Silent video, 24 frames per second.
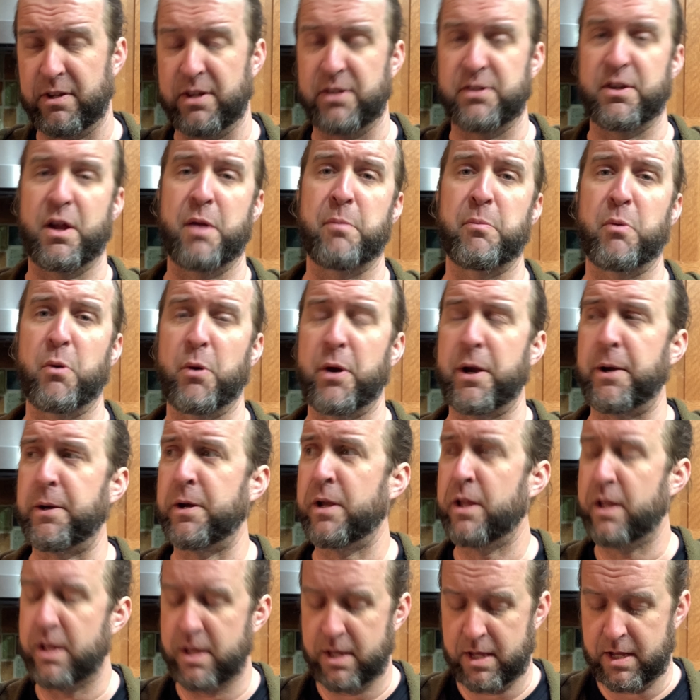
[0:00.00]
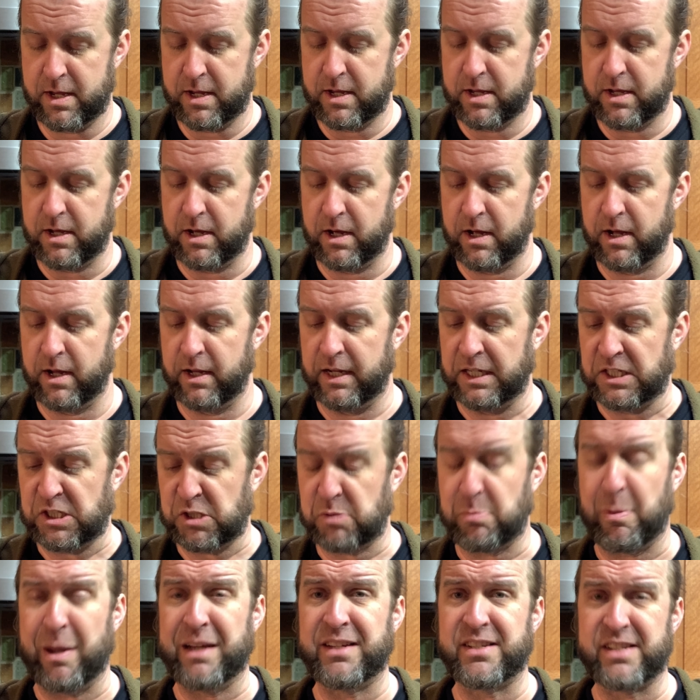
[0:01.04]
on point. It's
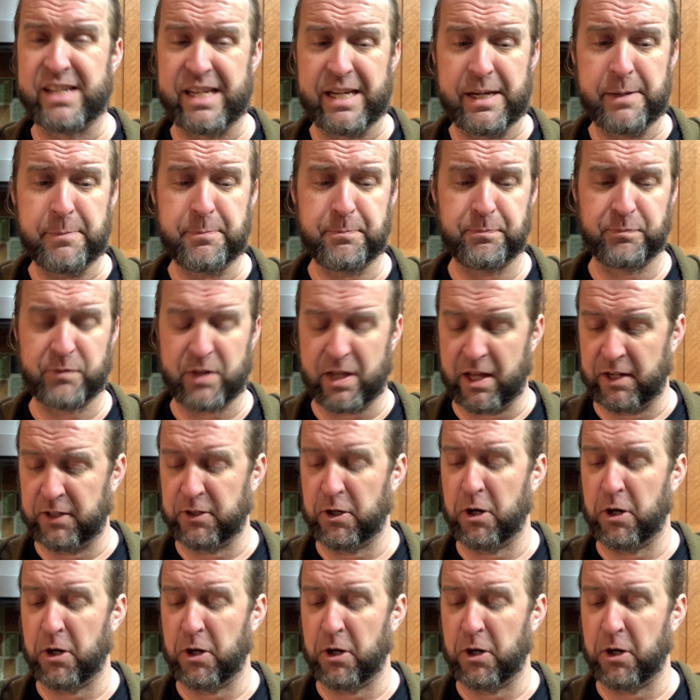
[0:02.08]
spicy and